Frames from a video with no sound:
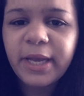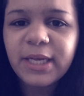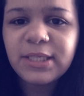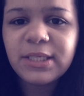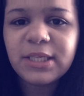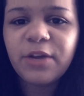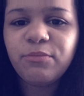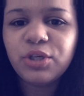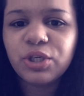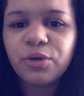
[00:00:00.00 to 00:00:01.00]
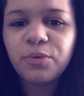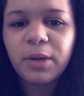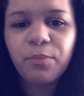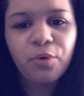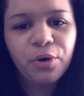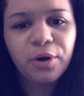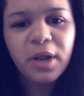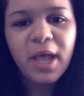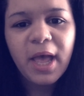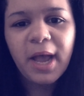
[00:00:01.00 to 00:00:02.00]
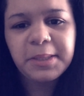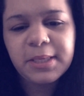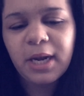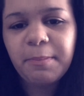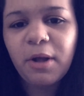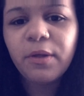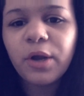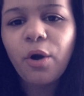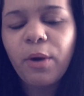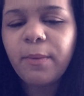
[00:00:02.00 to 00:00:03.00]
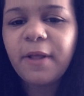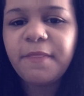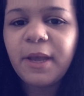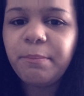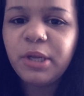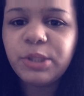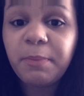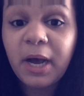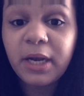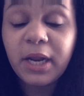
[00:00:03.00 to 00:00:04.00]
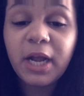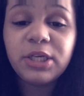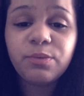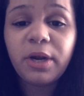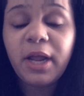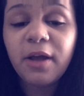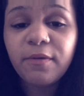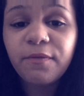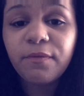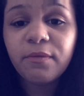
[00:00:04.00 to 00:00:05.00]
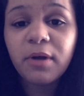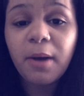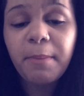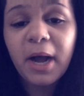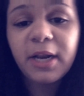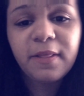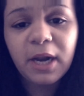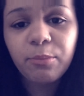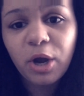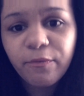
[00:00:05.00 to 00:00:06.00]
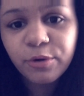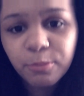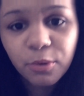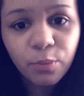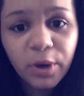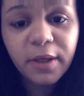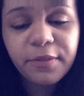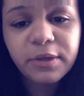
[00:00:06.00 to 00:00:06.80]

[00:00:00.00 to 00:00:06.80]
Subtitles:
I guess since I've matured more, it's not about like, oh, I want that beach body. I just want to have a body that I'm comfortable with.